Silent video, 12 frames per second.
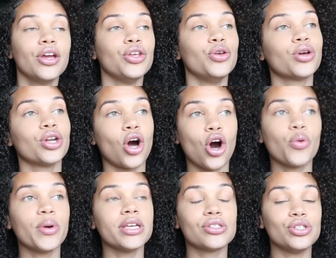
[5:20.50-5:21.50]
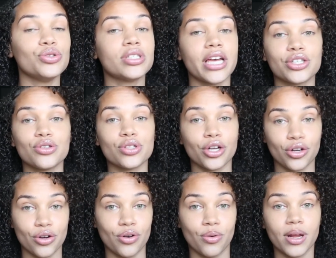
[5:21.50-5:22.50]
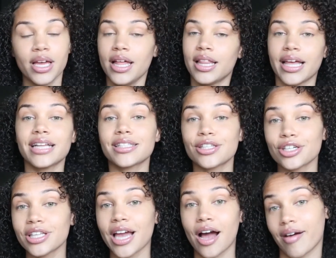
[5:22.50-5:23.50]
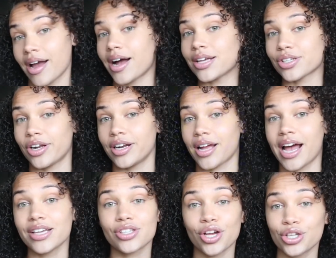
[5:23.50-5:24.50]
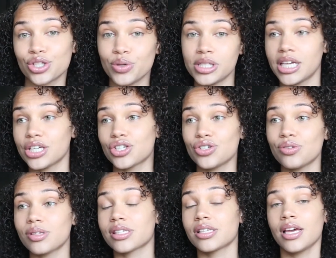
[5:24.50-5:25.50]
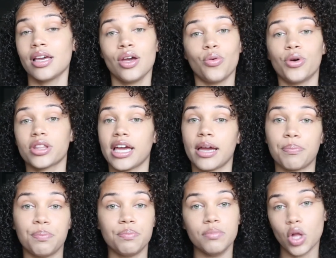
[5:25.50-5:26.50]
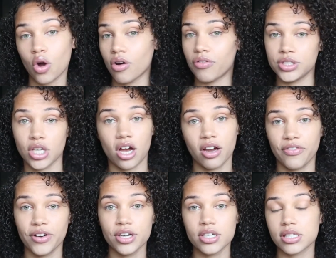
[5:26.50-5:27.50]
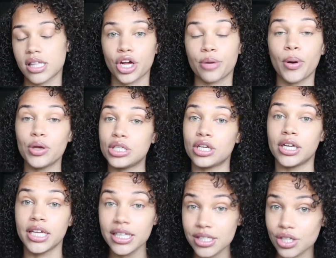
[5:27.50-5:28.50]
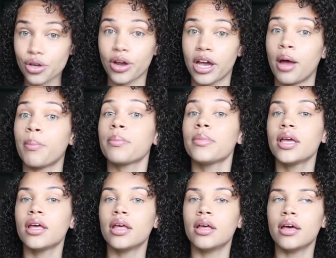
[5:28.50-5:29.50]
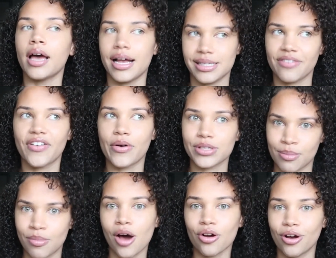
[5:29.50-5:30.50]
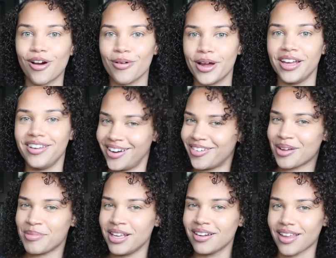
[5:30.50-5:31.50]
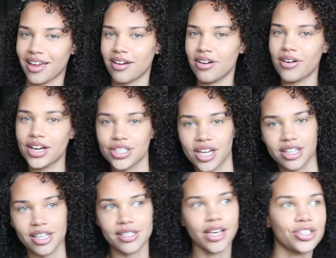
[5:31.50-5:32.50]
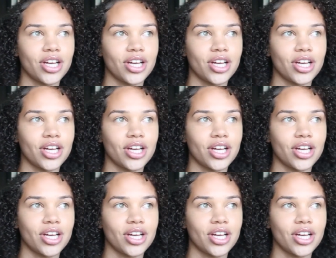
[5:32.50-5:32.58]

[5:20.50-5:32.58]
you can always do test shoots on your own. That's literally how I got started. I started doing test shoots with like local photographers, started posting on Instagram as if I was a model already, you know what I mean? Like, oh, I shot this,